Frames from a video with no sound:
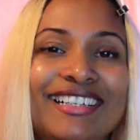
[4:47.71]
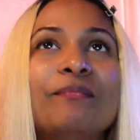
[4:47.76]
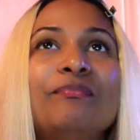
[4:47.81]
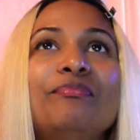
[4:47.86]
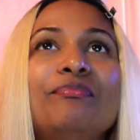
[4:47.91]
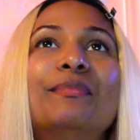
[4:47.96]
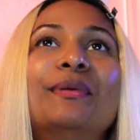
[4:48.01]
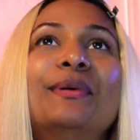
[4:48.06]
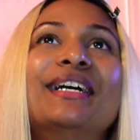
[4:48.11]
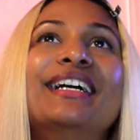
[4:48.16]

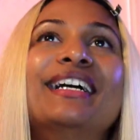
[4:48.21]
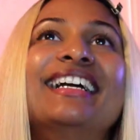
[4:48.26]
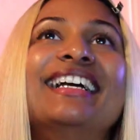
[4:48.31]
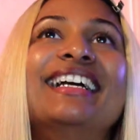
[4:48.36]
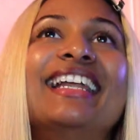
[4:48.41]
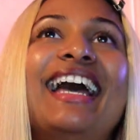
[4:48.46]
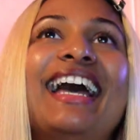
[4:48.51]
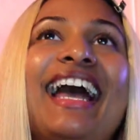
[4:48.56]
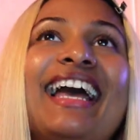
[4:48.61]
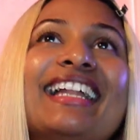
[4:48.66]

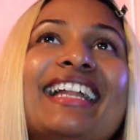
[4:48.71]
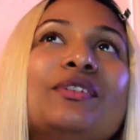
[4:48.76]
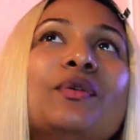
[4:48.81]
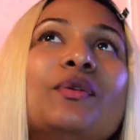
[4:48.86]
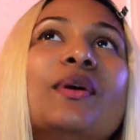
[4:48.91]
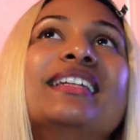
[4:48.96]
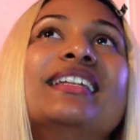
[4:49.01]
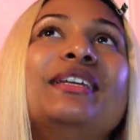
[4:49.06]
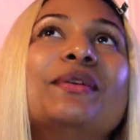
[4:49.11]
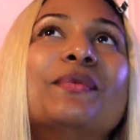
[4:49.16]
But at
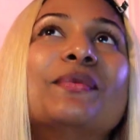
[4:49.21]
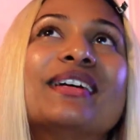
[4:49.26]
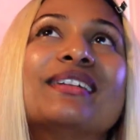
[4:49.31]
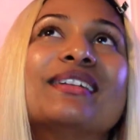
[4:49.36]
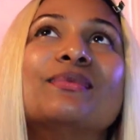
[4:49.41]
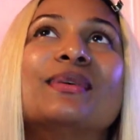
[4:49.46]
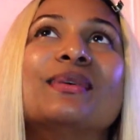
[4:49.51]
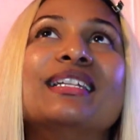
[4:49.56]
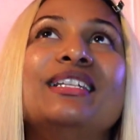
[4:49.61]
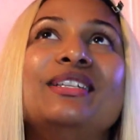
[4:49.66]

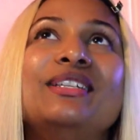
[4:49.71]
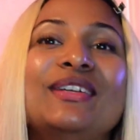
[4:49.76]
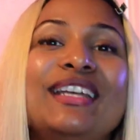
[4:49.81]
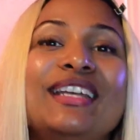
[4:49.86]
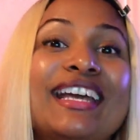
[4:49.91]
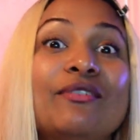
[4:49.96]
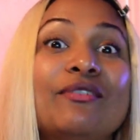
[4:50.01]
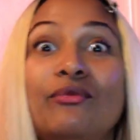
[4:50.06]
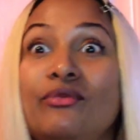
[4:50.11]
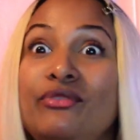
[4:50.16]
21, when you
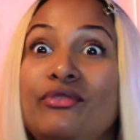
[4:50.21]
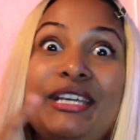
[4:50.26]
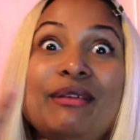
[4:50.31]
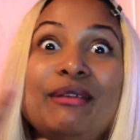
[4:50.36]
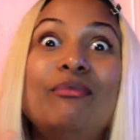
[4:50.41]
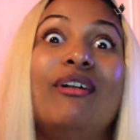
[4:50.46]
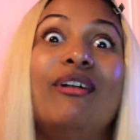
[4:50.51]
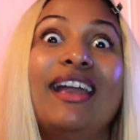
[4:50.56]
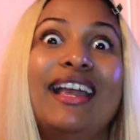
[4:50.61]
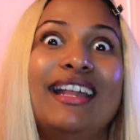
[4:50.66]
get
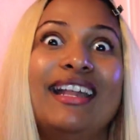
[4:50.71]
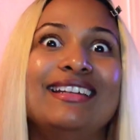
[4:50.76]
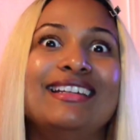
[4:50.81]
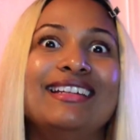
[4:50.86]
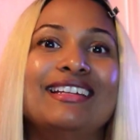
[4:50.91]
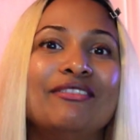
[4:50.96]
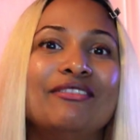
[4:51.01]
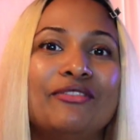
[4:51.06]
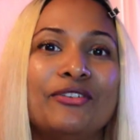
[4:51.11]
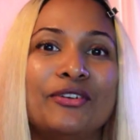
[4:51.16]

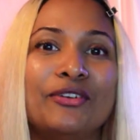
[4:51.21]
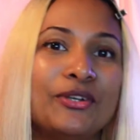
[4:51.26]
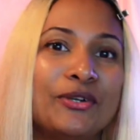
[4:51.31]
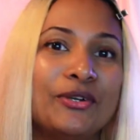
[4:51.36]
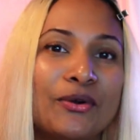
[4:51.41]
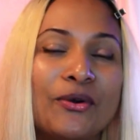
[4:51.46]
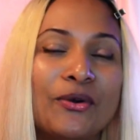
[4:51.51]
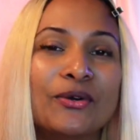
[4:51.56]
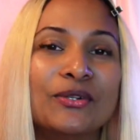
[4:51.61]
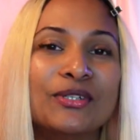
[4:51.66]
rebranded for your
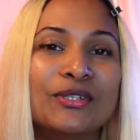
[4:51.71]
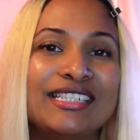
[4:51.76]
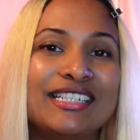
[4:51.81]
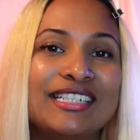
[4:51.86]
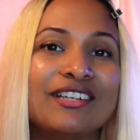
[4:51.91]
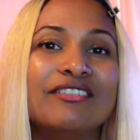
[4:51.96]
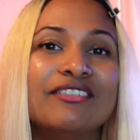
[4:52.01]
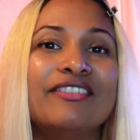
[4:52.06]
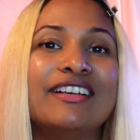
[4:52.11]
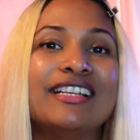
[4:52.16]
own
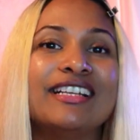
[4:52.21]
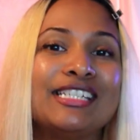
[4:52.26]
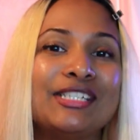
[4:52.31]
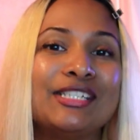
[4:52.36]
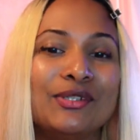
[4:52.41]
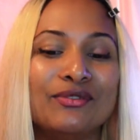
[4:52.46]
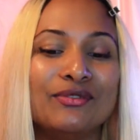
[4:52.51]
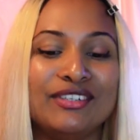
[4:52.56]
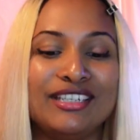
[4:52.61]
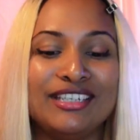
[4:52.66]
self as
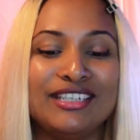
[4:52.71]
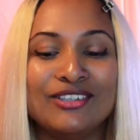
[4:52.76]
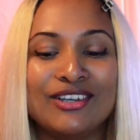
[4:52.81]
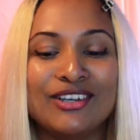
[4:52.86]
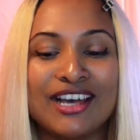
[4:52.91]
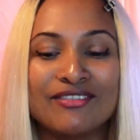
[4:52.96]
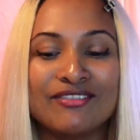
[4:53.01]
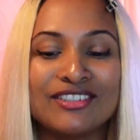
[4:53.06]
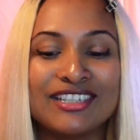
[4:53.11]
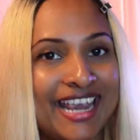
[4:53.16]
SUVI, you
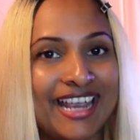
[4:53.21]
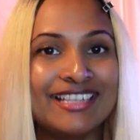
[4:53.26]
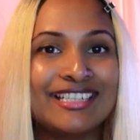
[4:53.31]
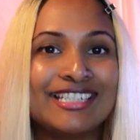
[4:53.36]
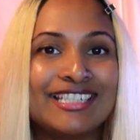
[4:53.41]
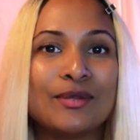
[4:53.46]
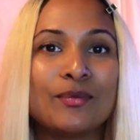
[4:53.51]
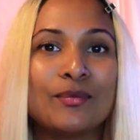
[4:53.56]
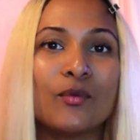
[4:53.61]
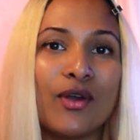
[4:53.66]
have to change
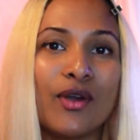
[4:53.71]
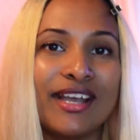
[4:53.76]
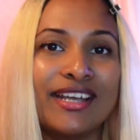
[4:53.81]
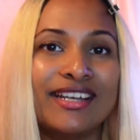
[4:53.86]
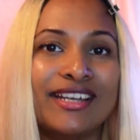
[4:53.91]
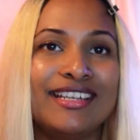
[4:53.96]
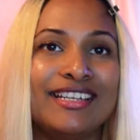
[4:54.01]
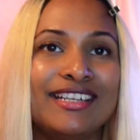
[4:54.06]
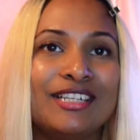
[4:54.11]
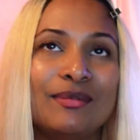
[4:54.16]
some
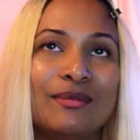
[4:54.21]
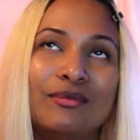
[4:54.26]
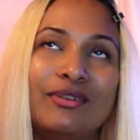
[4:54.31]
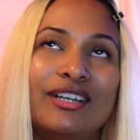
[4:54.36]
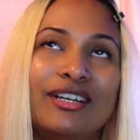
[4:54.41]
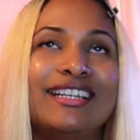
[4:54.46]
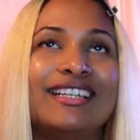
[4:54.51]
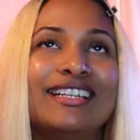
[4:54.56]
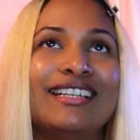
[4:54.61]
wiring in your brain.